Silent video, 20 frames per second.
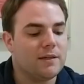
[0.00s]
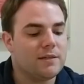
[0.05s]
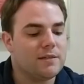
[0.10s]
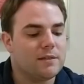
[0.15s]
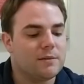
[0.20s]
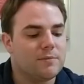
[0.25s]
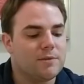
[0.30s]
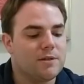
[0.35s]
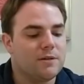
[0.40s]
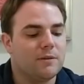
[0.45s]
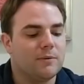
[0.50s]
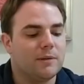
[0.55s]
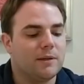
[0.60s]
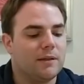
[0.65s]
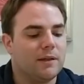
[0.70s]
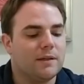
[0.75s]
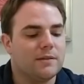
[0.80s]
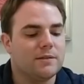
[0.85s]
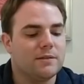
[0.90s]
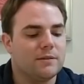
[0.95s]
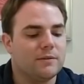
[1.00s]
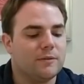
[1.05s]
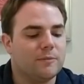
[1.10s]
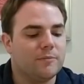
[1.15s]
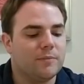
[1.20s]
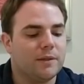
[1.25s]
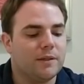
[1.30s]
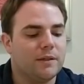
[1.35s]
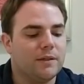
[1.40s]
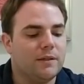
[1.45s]
is, and I'm sure he would have liked to do it,
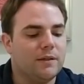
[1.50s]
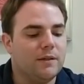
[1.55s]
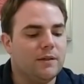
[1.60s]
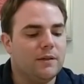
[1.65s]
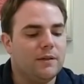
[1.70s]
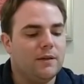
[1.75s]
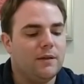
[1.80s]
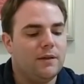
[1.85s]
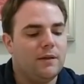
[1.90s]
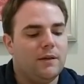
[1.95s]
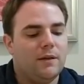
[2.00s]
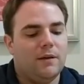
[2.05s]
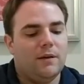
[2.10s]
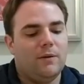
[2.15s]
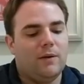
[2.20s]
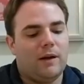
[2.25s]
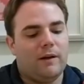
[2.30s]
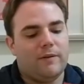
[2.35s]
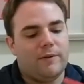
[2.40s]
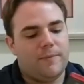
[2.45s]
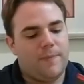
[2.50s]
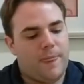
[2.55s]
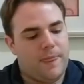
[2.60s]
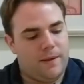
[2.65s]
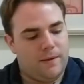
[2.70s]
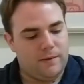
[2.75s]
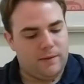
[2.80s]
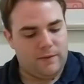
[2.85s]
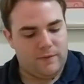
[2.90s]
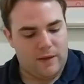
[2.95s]
but whatever.
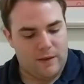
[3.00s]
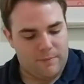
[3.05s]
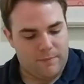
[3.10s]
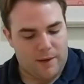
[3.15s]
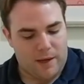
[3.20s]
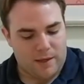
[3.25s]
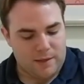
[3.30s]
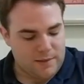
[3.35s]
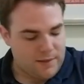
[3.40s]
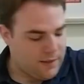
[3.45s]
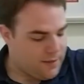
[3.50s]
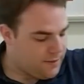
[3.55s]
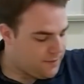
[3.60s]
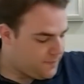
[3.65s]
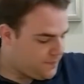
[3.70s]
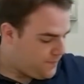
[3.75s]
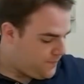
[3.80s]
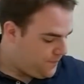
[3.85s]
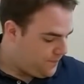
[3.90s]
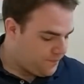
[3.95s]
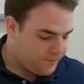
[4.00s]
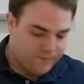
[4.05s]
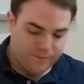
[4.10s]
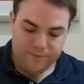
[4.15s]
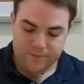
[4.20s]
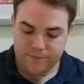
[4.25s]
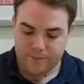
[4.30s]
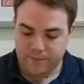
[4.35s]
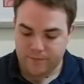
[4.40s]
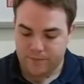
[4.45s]
We'll leave that box there.
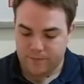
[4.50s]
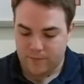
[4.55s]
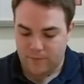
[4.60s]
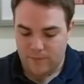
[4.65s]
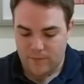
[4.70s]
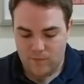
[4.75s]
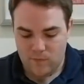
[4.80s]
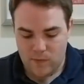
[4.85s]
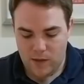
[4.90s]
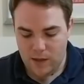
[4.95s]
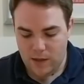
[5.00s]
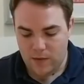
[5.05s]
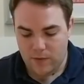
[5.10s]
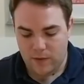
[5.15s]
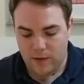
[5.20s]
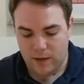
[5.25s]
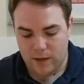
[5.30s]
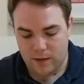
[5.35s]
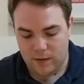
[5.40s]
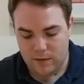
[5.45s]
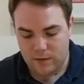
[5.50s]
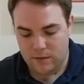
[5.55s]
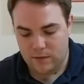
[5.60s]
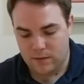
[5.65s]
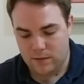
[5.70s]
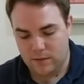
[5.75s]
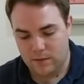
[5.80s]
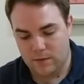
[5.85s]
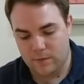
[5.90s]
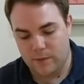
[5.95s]
And then,
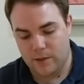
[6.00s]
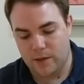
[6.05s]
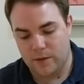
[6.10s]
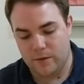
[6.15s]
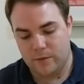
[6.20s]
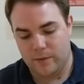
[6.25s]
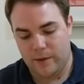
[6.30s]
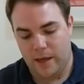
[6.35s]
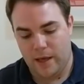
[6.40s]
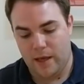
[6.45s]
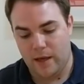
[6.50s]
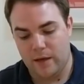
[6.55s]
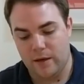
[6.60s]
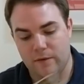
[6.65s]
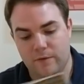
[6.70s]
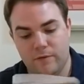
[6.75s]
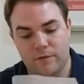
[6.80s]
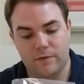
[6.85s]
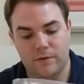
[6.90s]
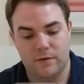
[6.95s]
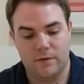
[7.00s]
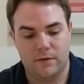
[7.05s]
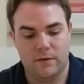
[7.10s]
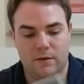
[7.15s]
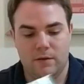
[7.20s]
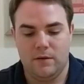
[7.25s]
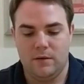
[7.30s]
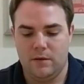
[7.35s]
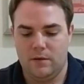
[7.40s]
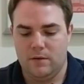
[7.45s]
here we go. We have
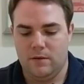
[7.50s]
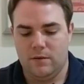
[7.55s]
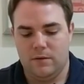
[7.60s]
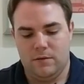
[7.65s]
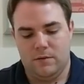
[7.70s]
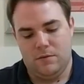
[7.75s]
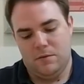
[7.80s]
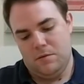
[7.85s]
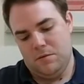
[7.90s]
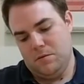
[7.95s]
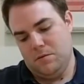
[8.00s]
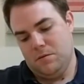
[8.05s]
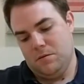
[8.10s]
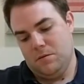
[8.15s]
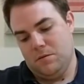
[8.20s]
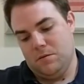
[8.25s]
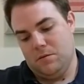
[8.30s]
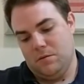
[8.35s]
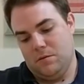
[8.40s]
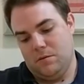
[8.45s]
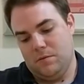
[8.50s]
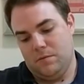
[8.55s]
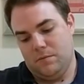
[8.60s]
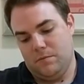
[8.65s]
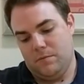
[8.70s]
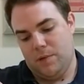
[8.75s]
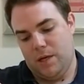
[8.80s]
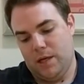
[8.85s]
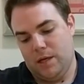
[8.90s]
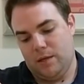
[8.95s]
a
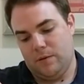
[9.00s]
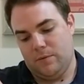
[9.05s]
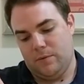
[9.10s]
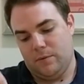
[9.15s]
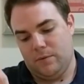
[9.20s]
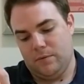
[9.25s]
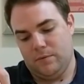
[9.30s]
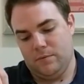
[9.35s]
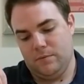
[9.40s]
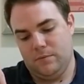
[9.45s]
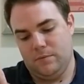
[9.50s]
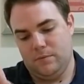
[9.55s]
manual.